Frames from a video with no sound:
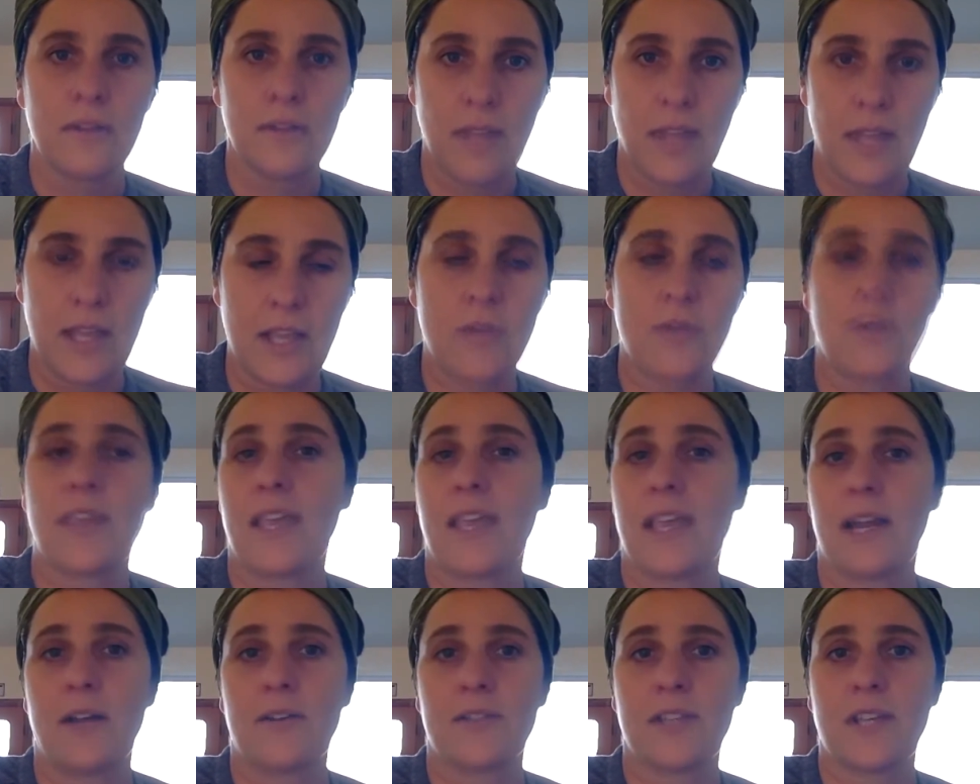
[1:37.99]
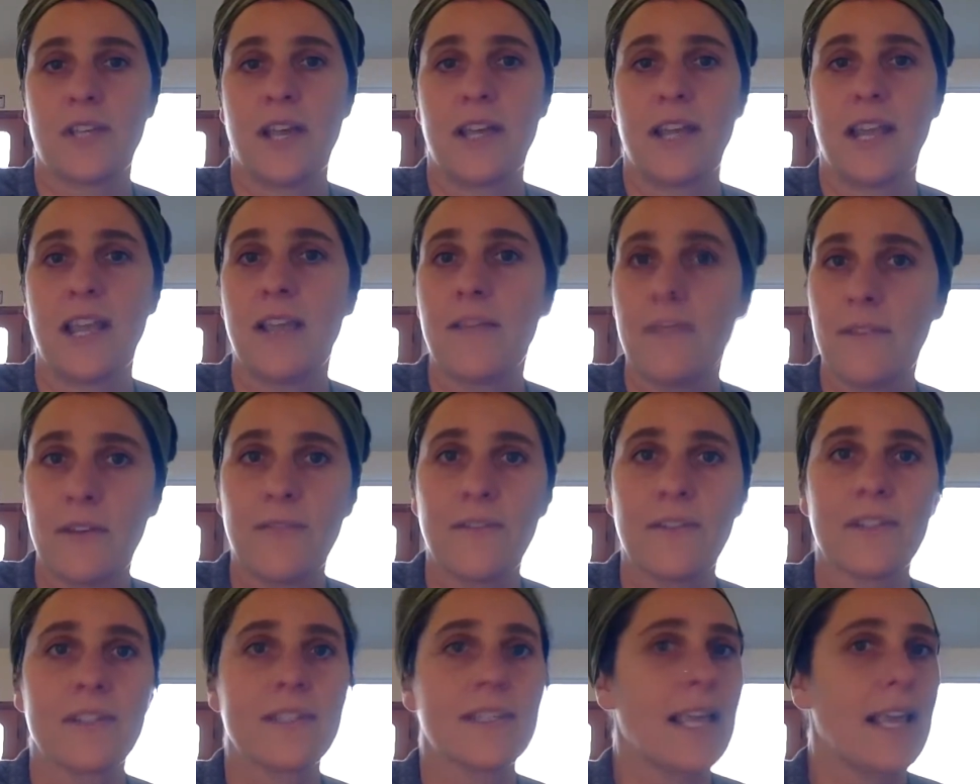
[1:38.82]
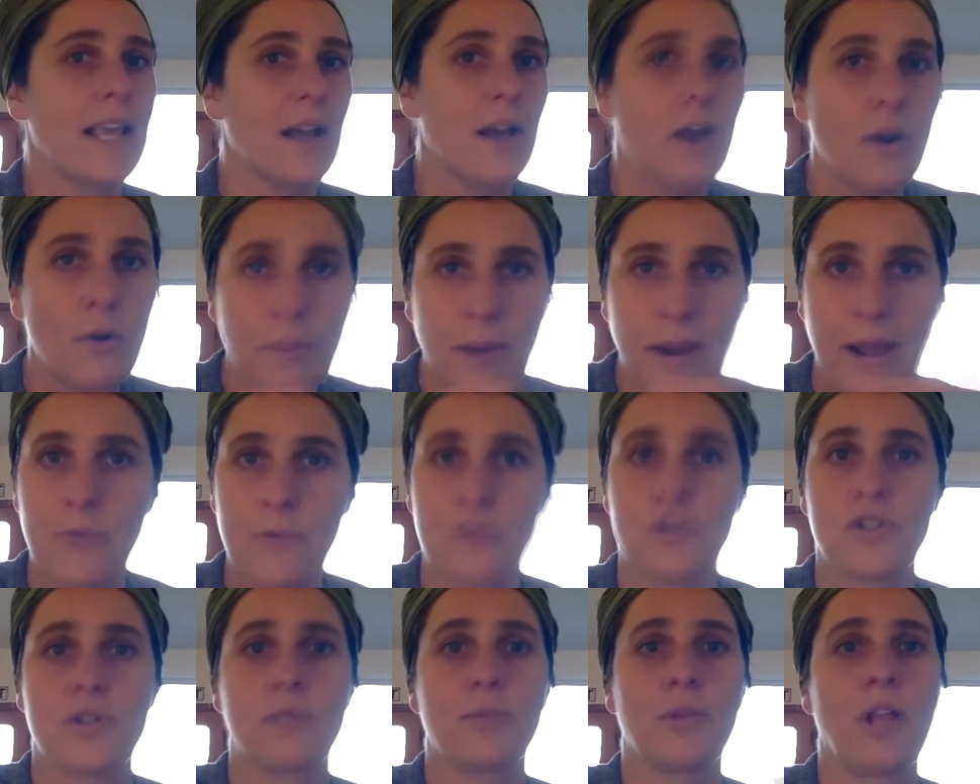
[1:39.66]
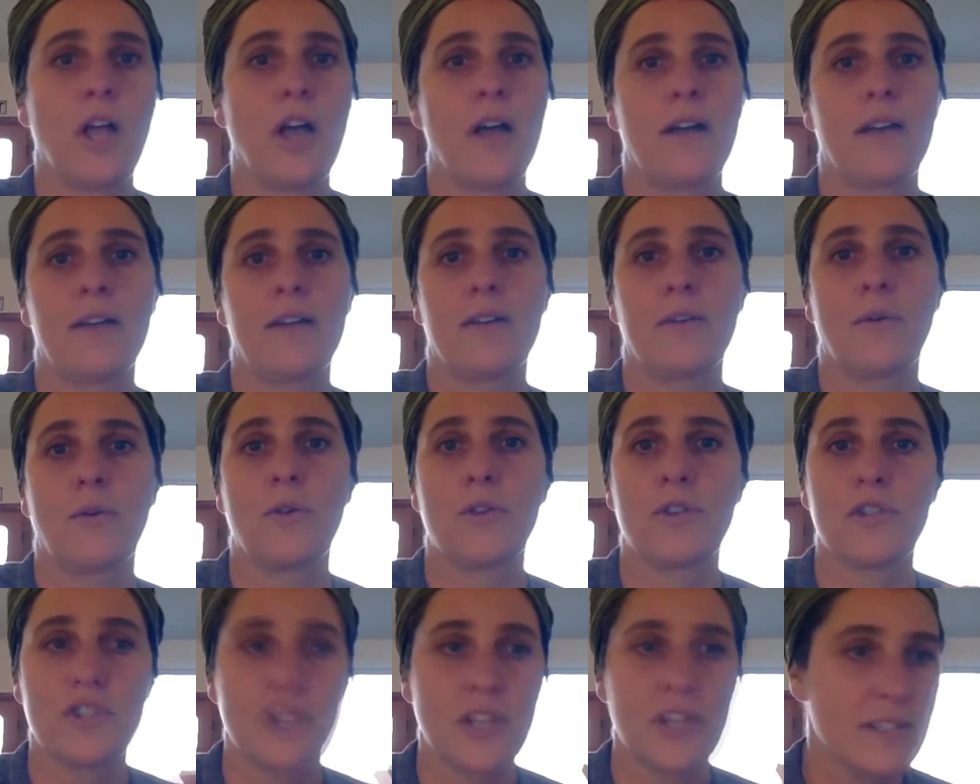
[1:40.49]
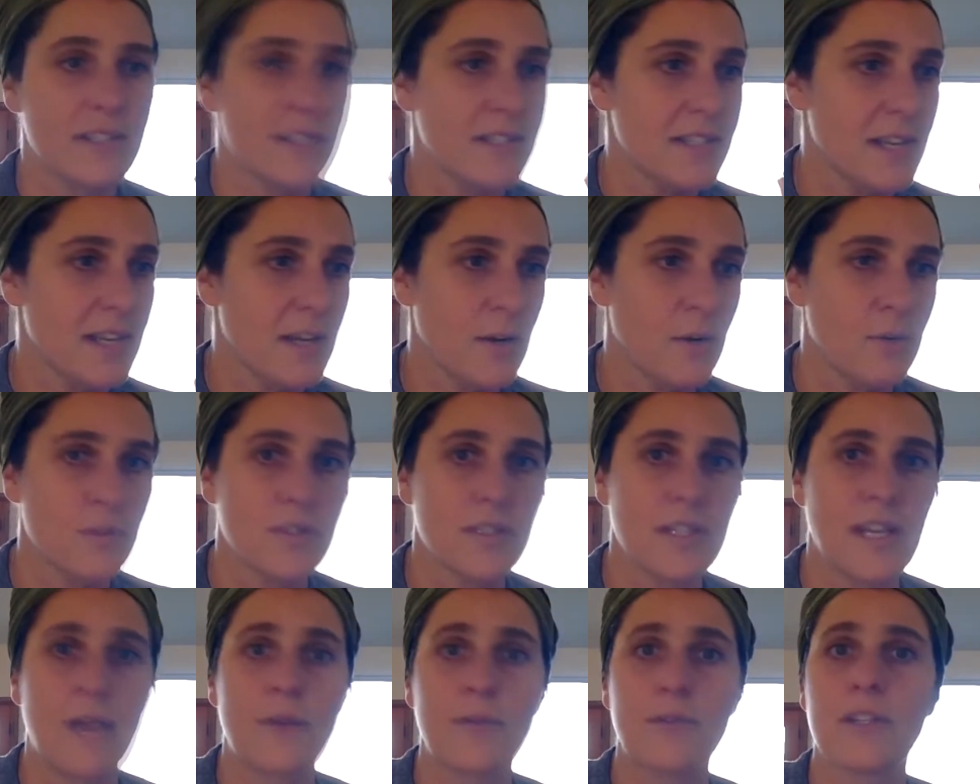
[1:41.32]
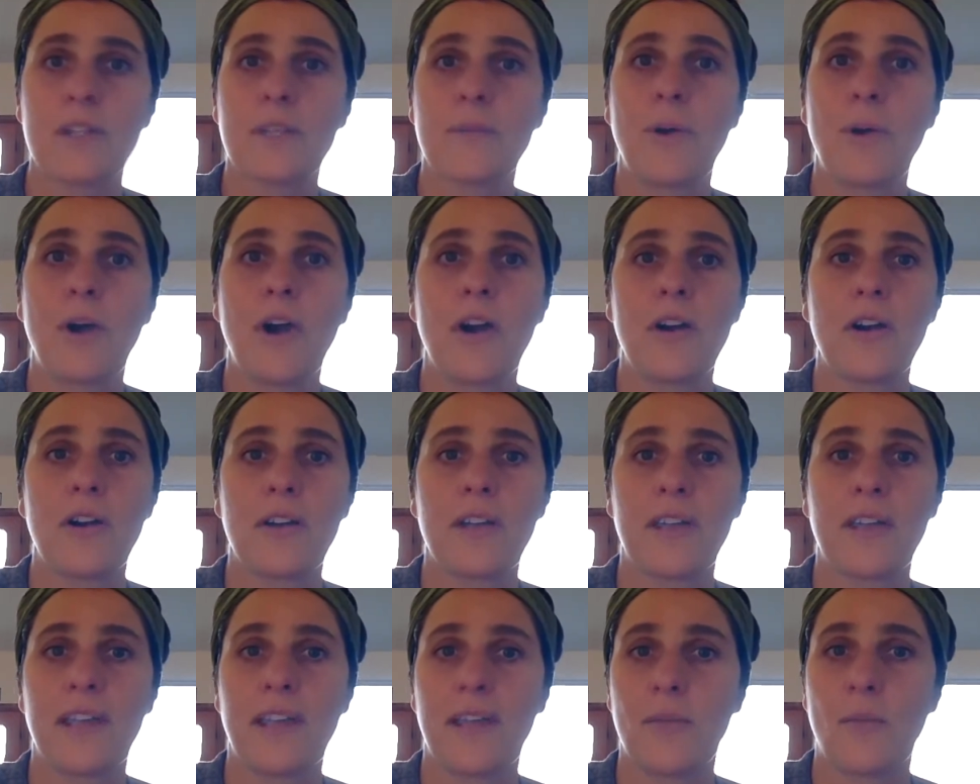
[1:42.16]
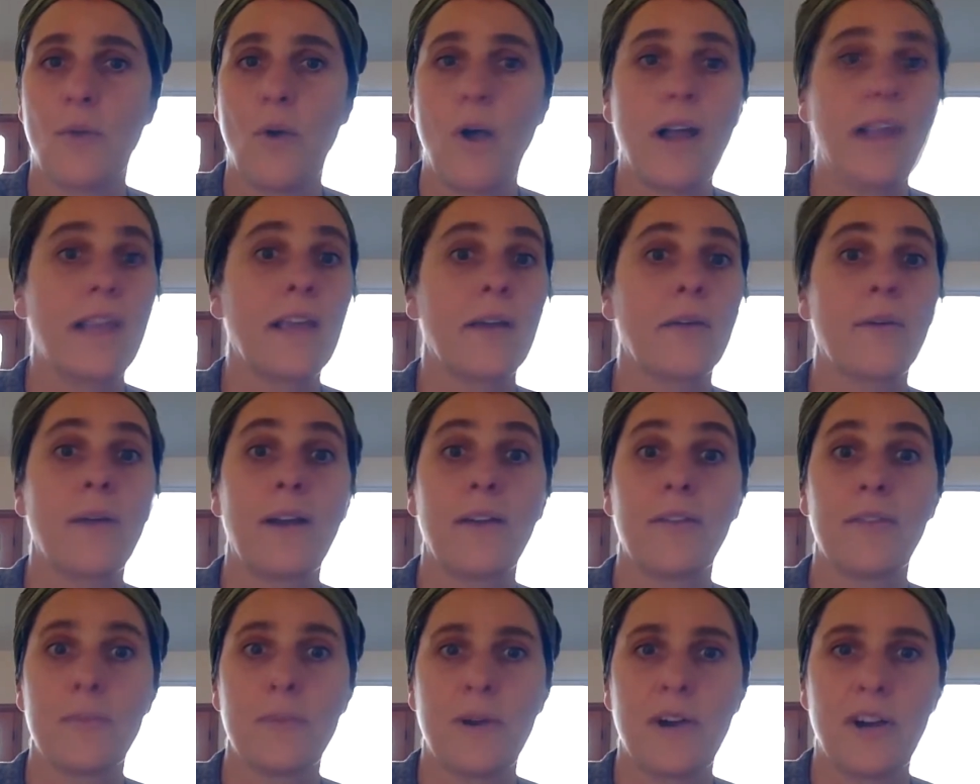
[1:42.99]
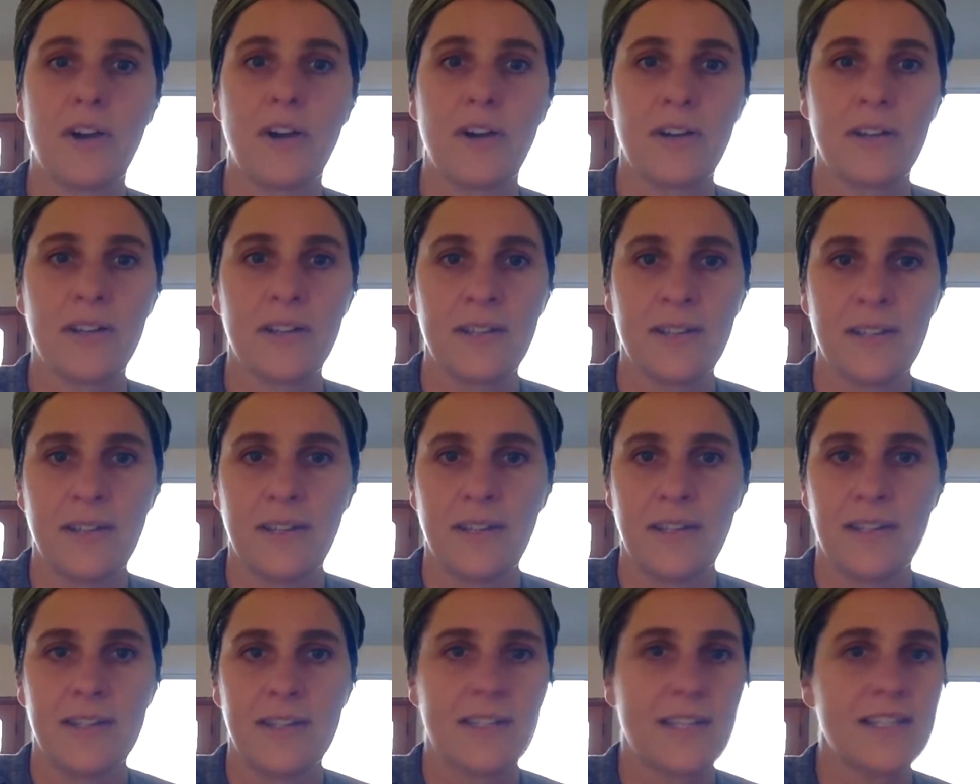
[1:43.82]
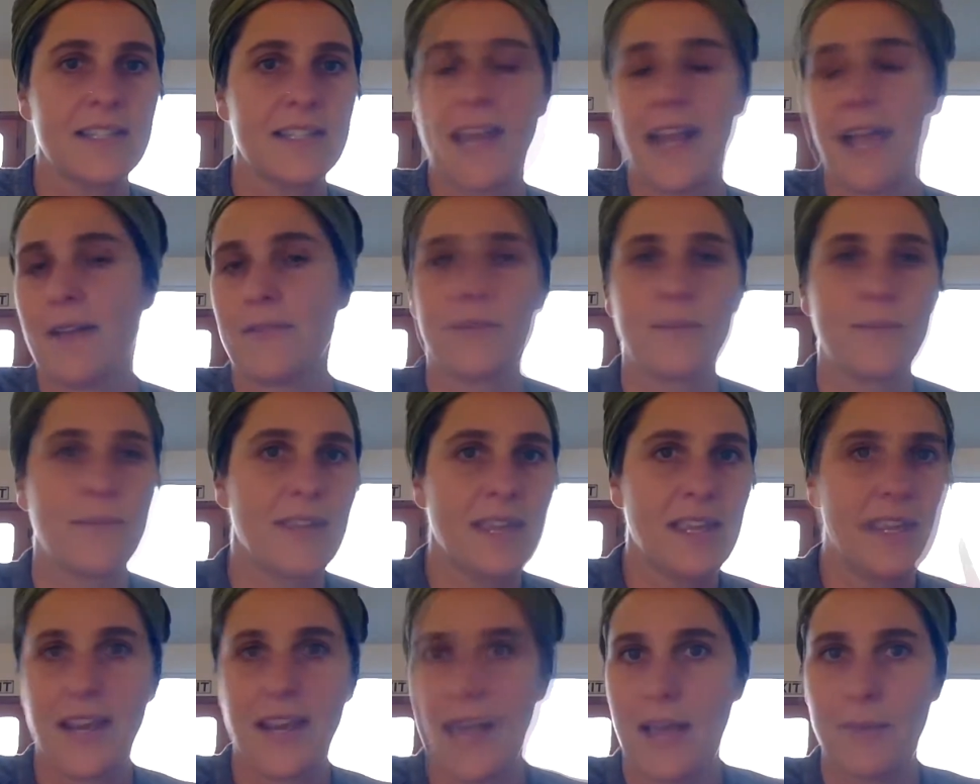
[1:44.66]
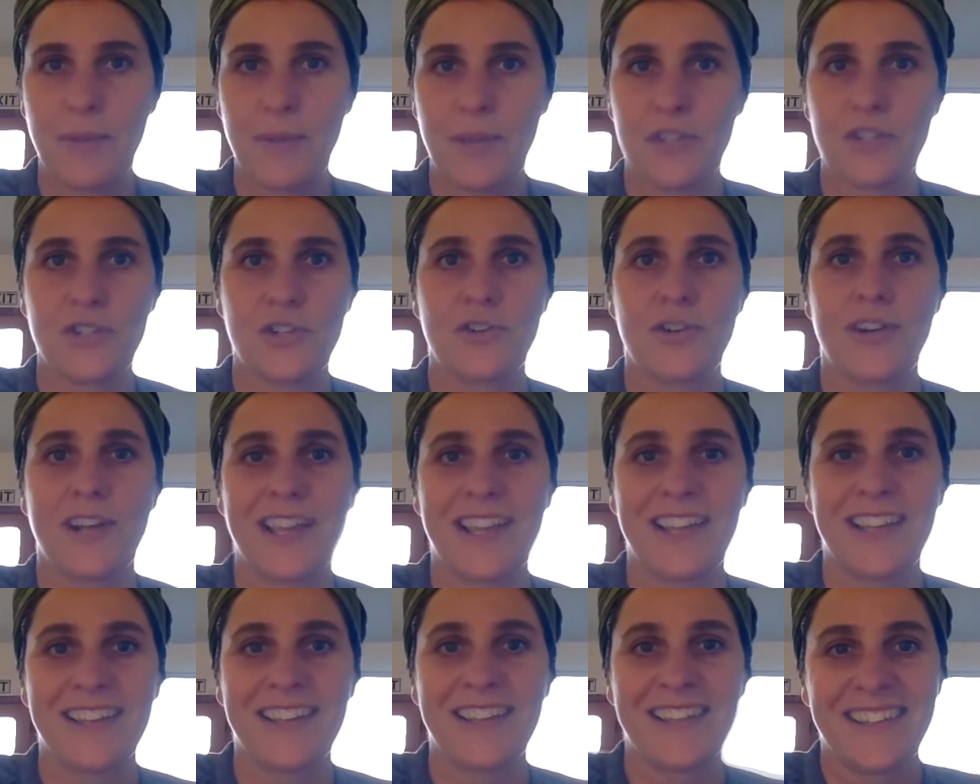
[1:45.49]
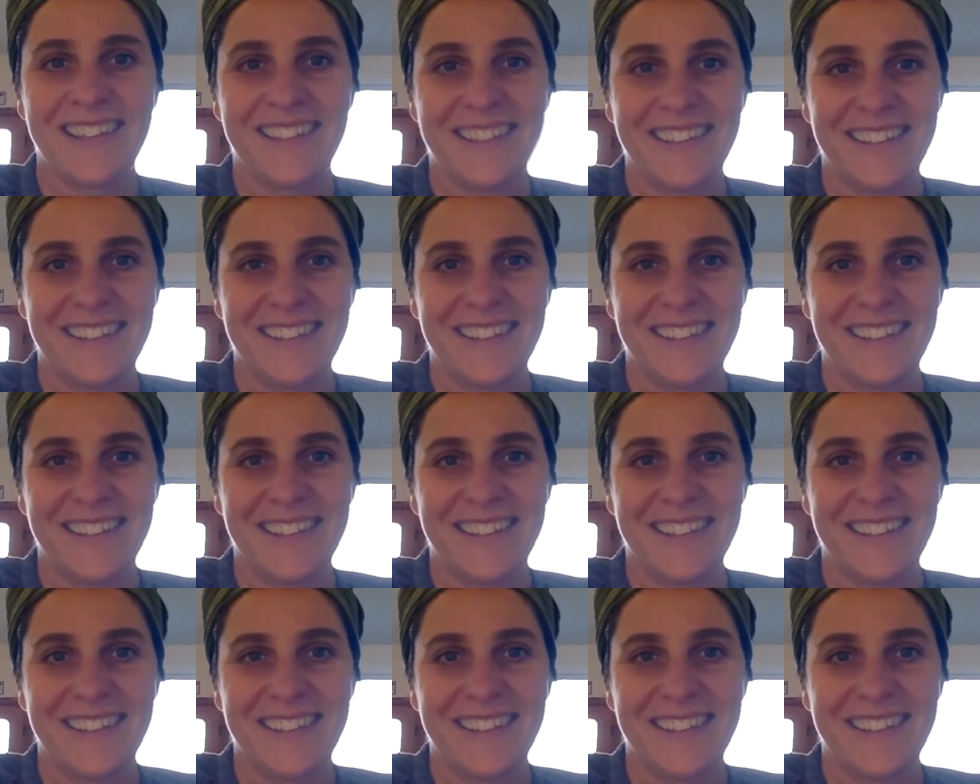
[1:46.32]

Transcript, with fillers: like you can get outside, even if it's like around your block or just, you know, down to the park and walking around the park. It doesn't yep. have to be an epic journey.